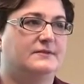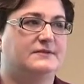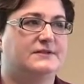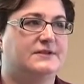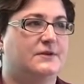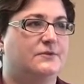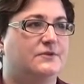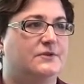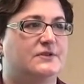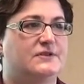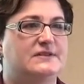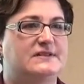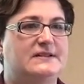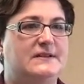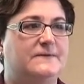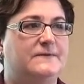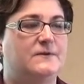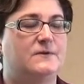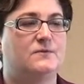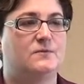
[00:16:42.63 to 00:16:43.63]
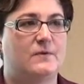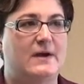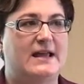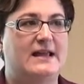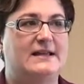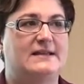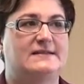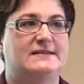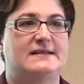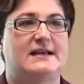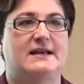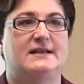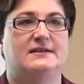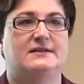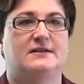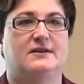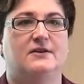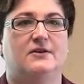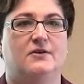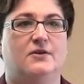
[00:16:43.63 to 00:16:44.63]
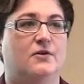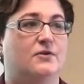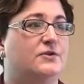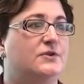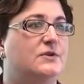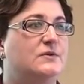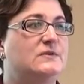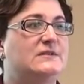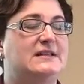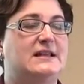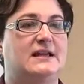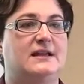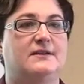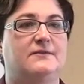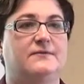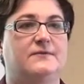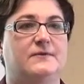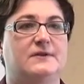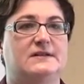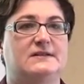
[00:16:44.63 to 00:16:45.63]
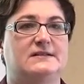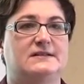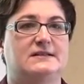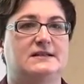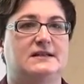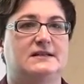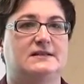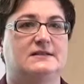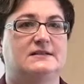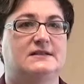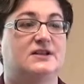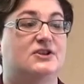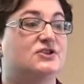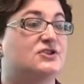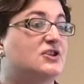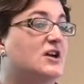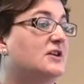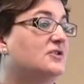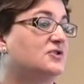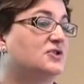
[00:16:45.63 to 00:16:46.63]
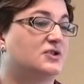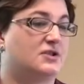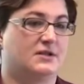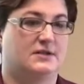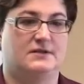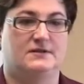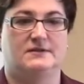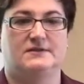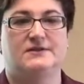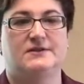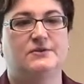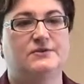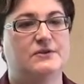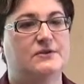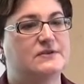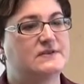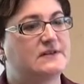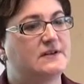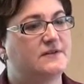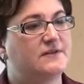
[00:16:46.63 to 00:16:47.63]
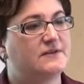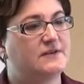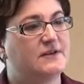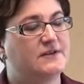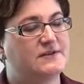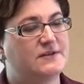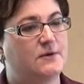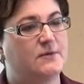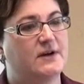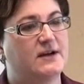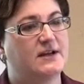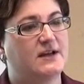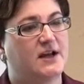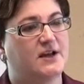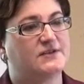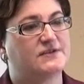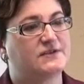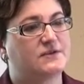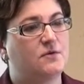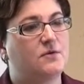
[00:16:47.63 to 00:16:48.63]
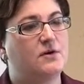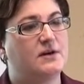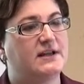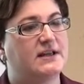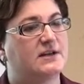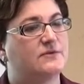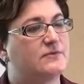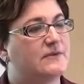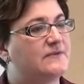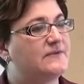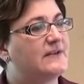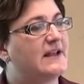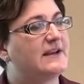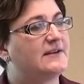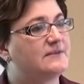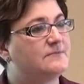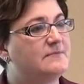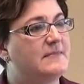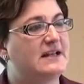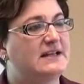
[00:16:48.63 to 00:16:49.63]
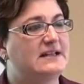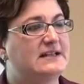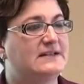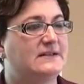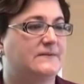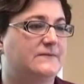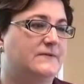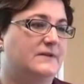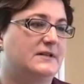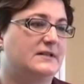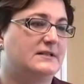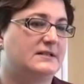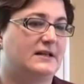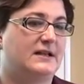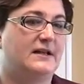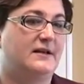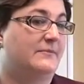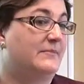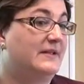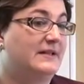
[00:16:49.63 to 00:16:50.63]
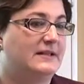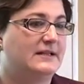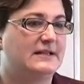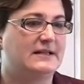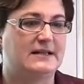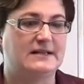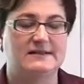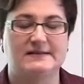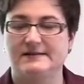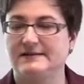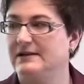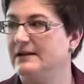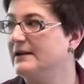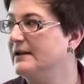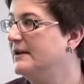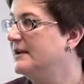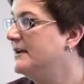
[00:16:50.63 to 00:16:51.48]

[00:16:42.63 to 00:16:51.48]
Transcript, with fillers: so there's different ways that, or using, for instance, conjunctions. So there's, so a, a score can reflect many different abilities.